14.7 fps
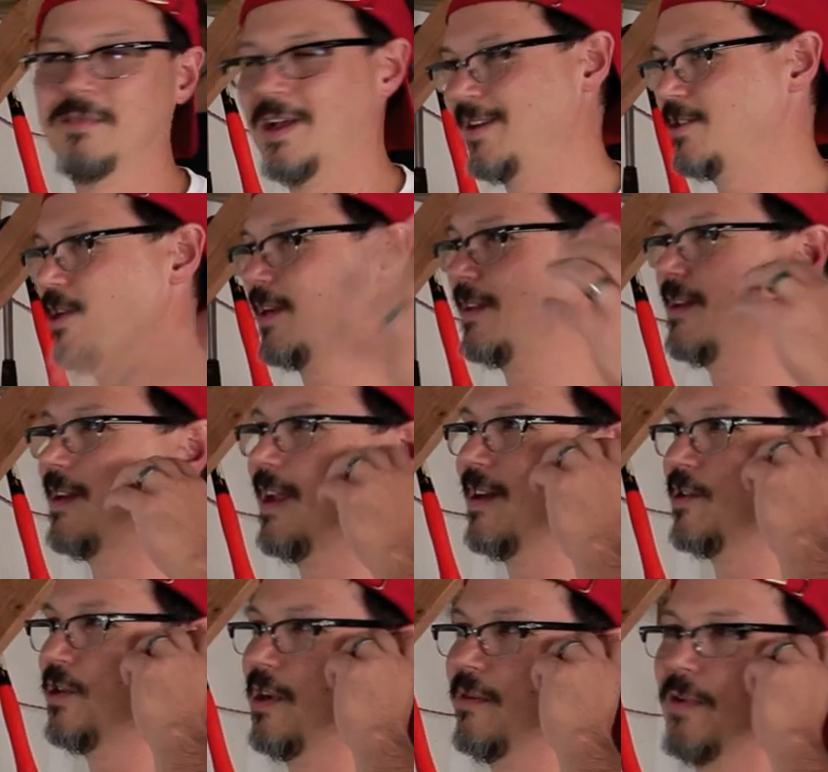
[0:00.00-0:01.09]
I'd check the data
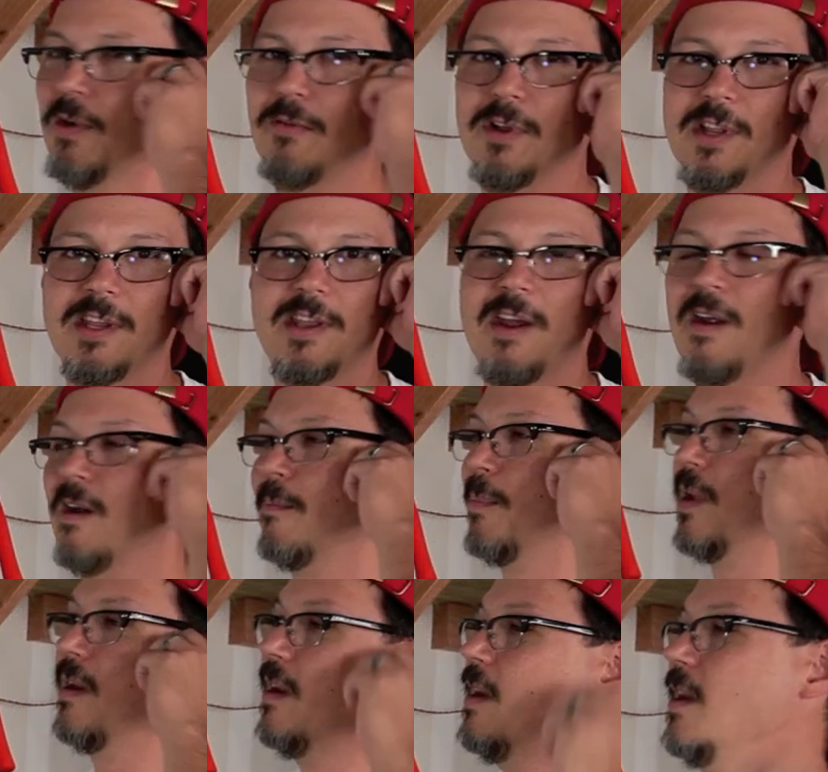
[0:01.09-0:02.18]
sheet if I really cared,
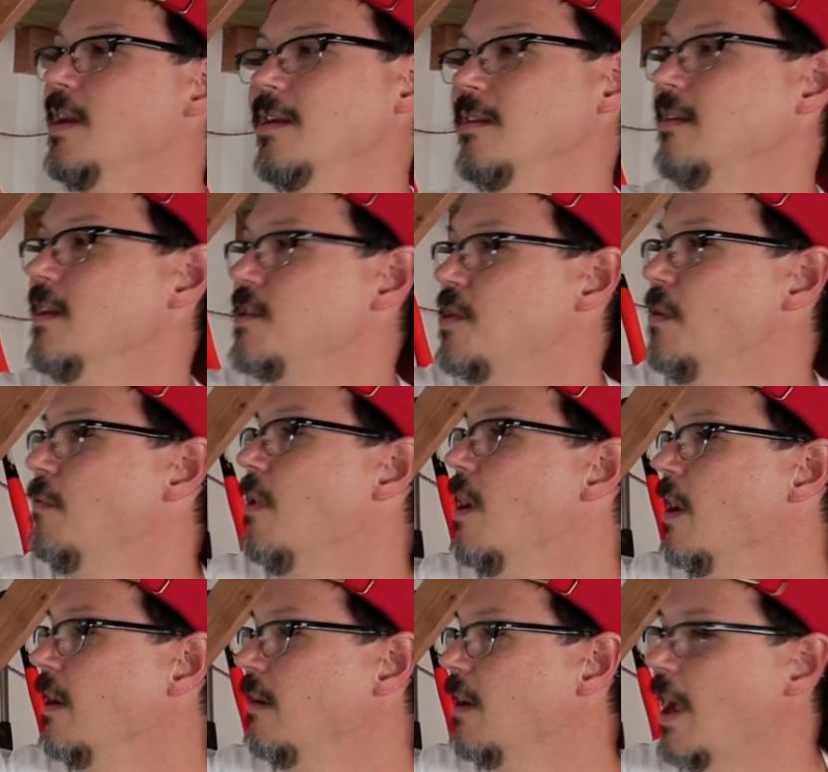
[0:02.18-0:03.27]
but this will
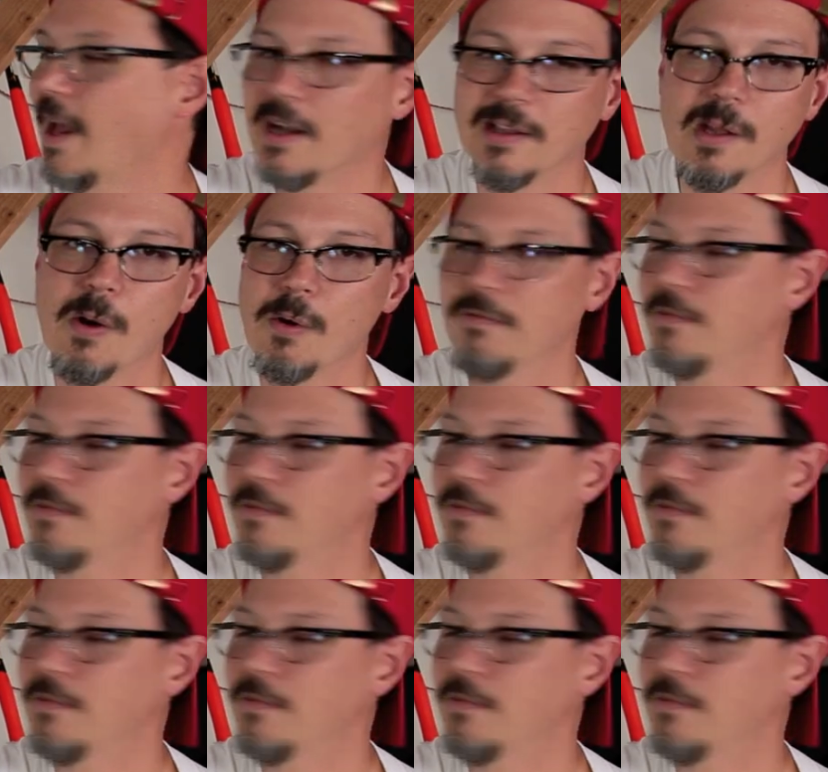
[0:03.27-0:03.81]
run at a lower